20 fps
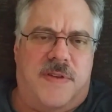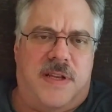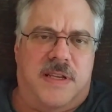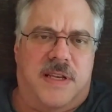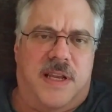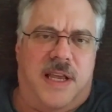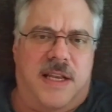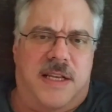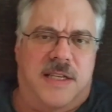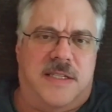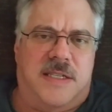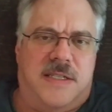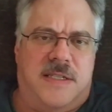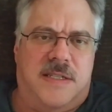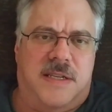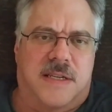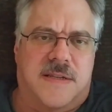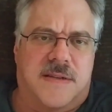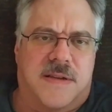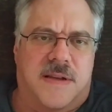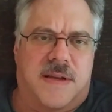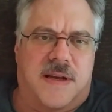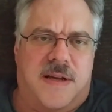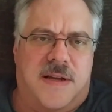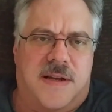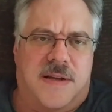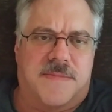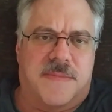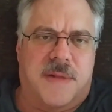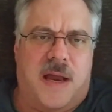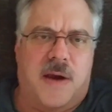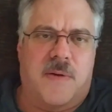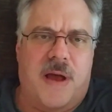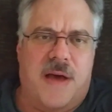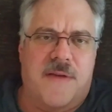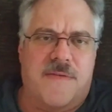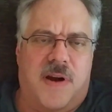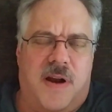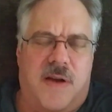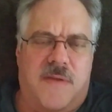And it's I don't
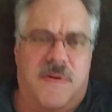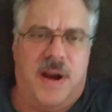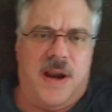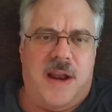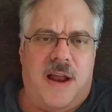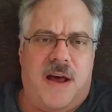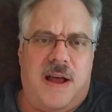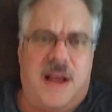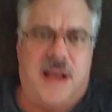have it on right now.